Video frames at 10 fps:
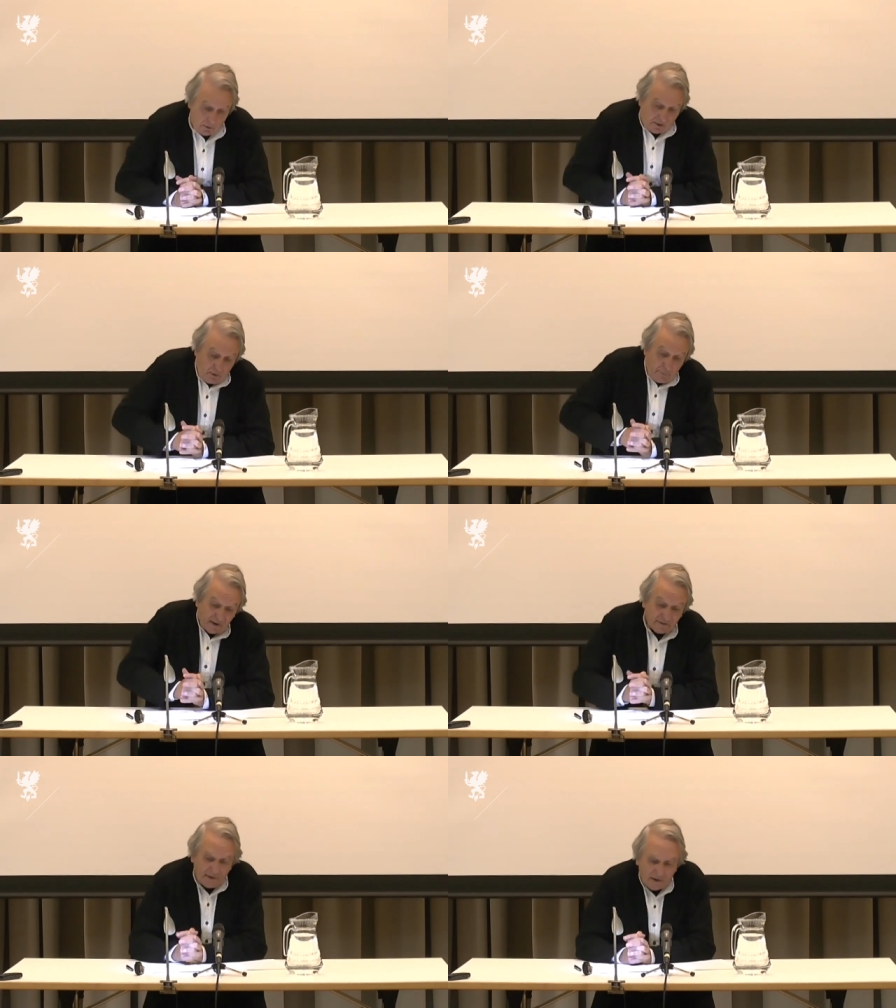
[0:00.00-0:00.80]

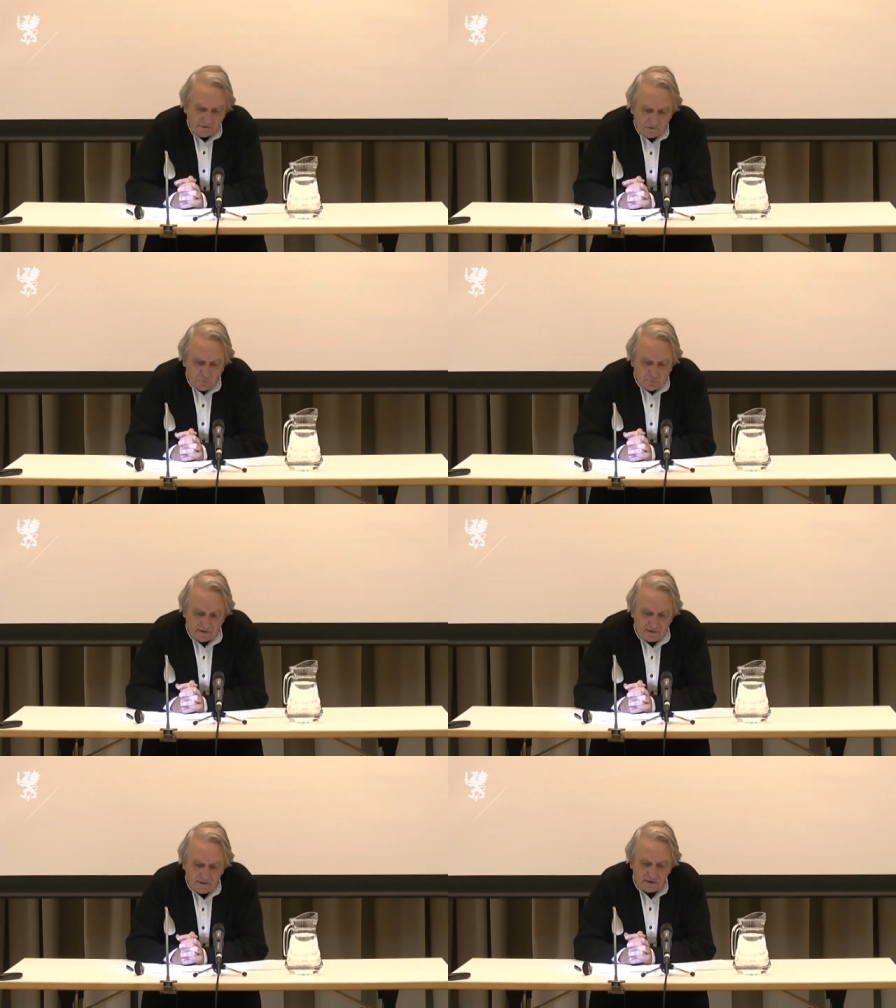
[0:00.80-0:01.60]
Greenberg's analysis
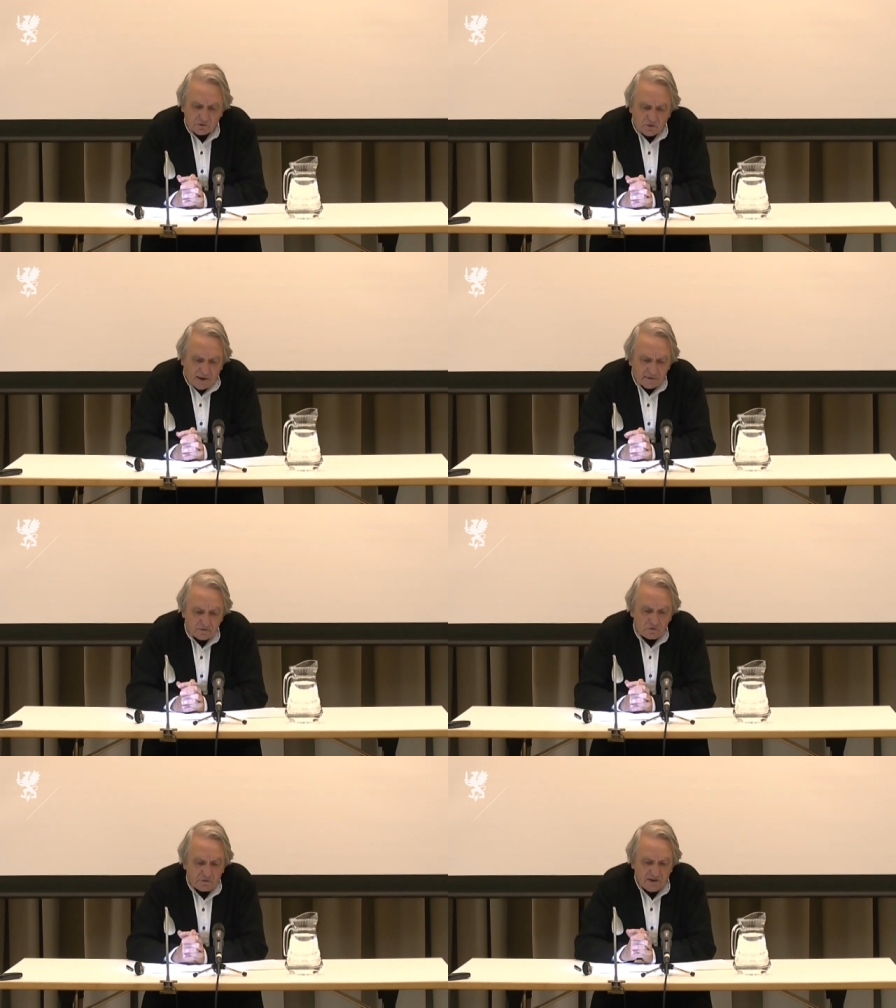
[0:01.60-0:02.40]
predicates the
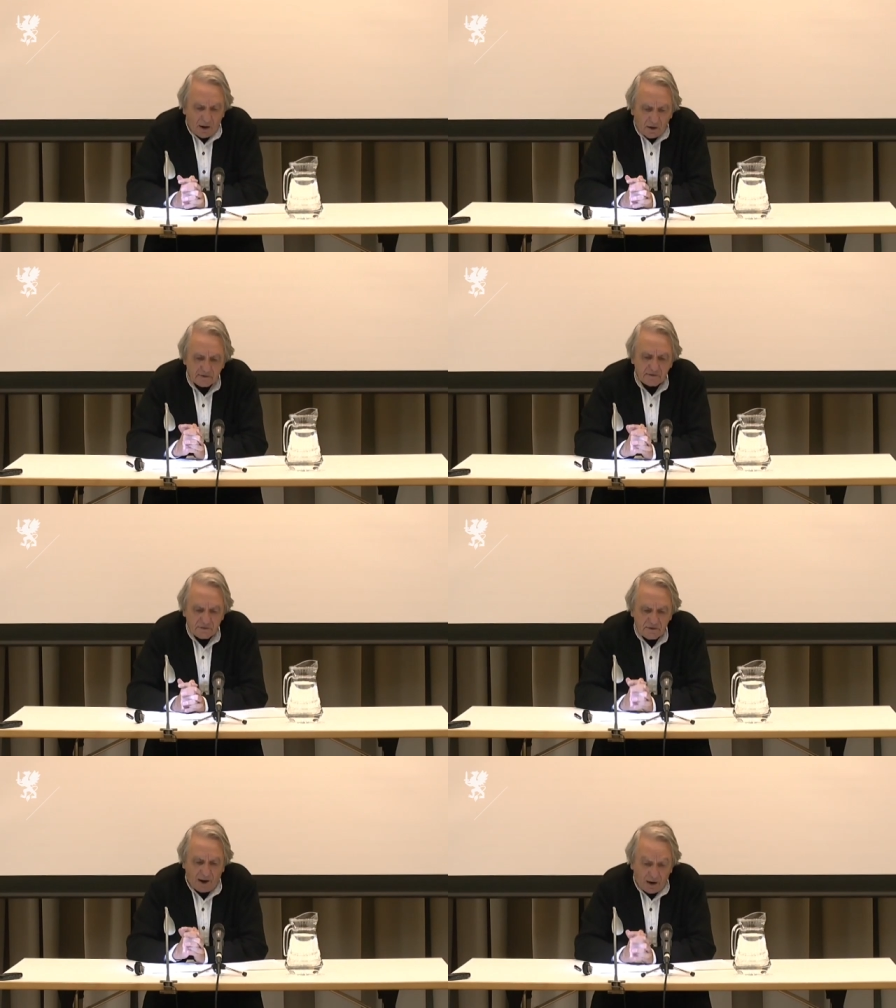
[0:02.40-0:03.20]
task of the
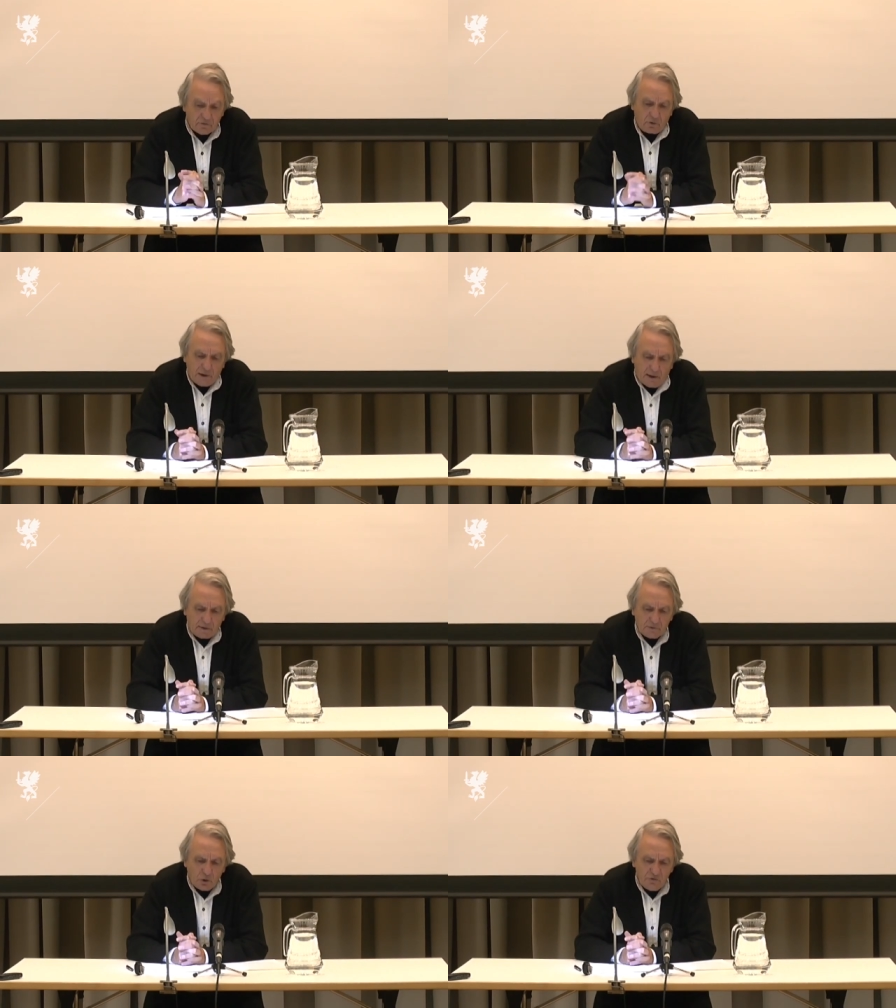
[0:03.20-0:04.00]
artistic
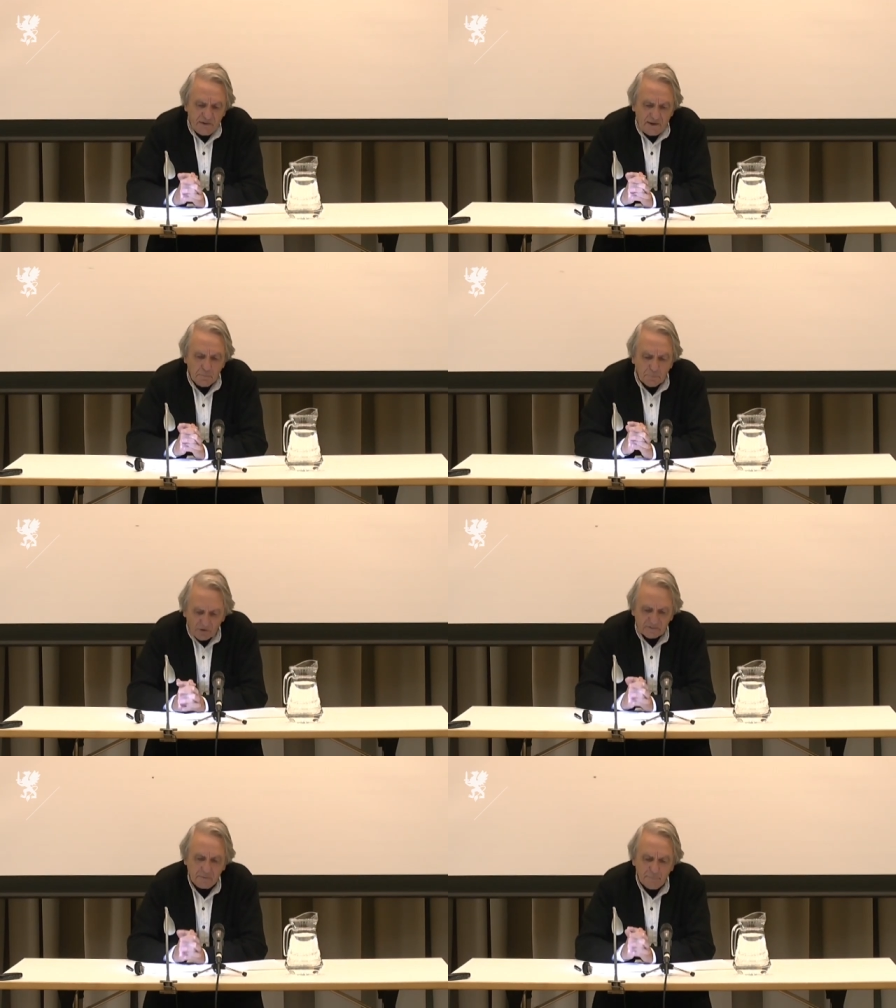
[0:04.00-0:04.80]
avant-garde on the
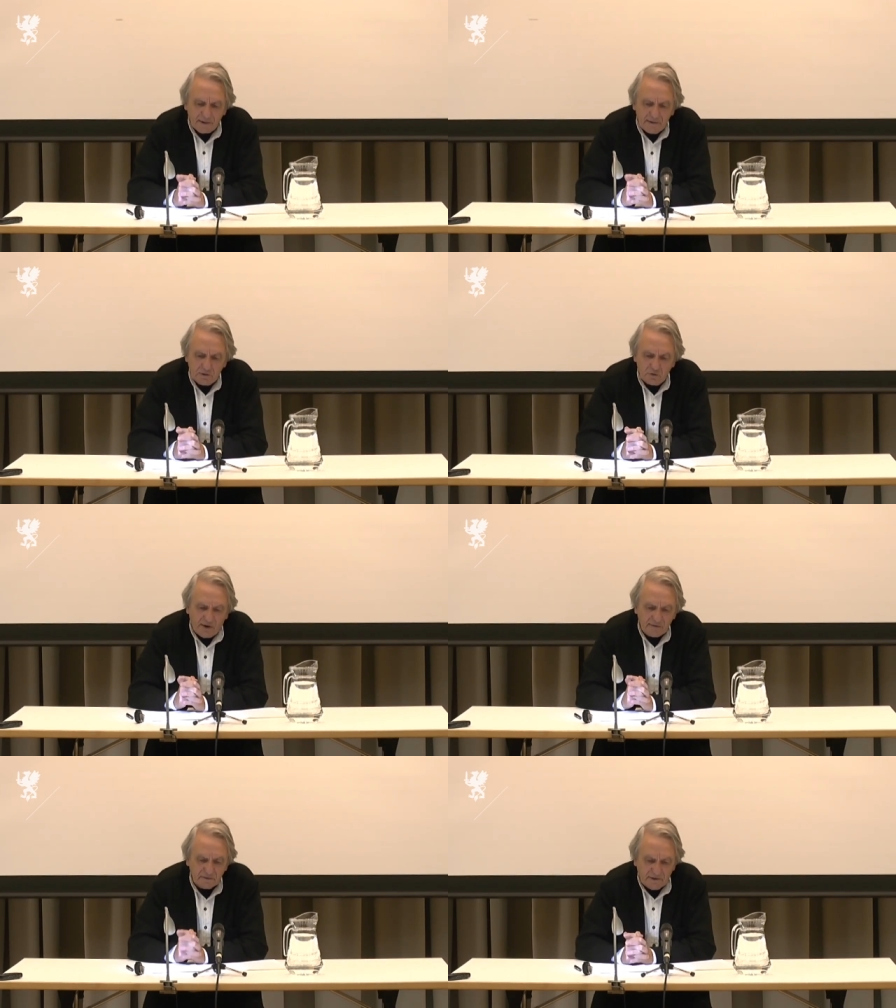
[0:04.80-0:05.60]
impossibility of
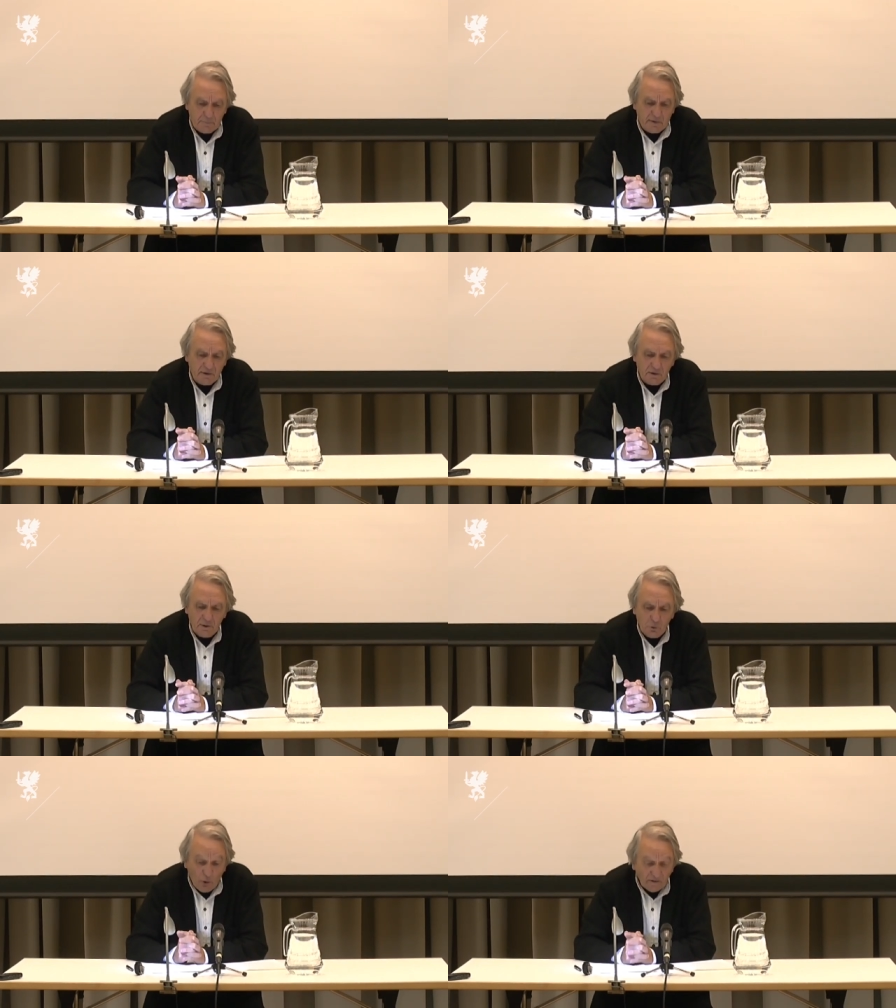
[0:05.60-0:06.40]
escaping
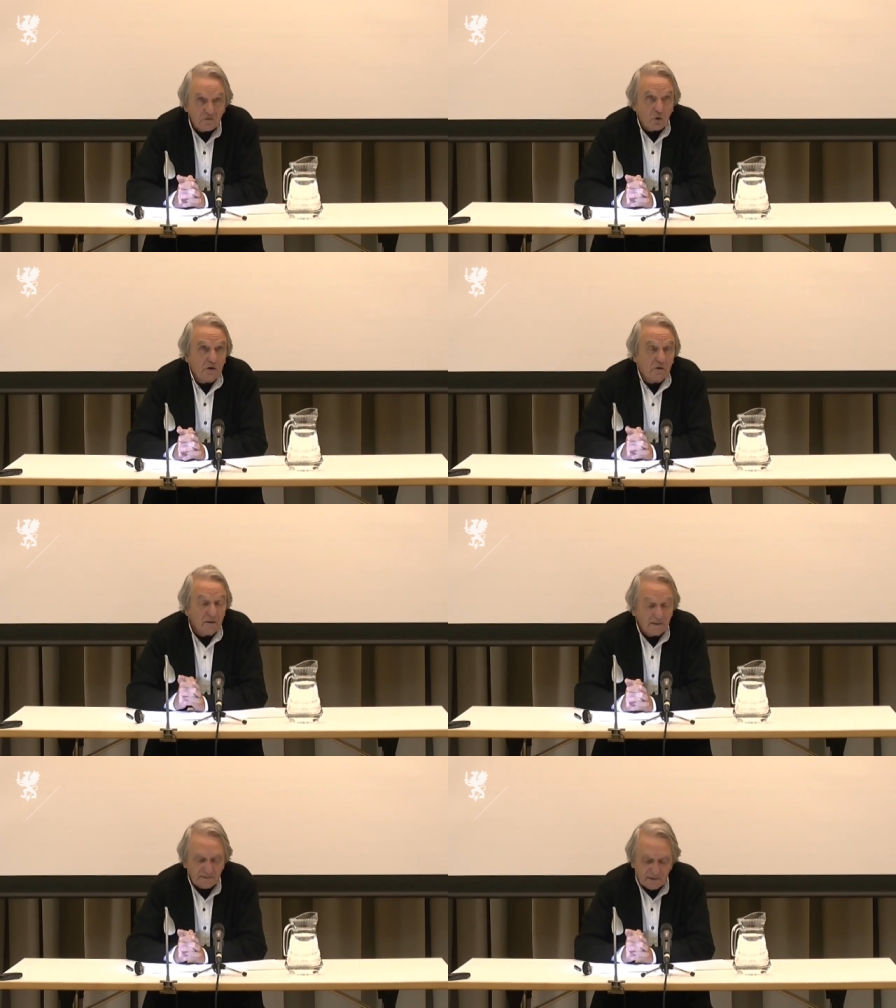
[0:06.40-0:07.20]
the historical
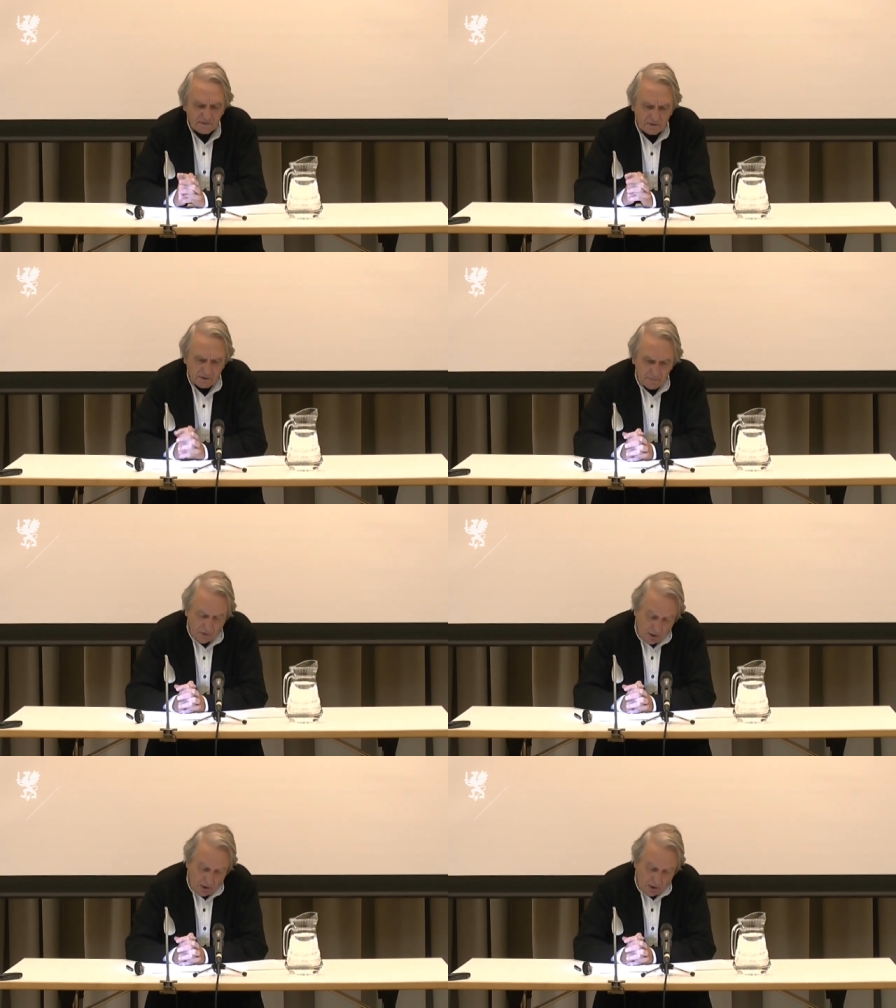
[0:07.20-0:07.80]
necessity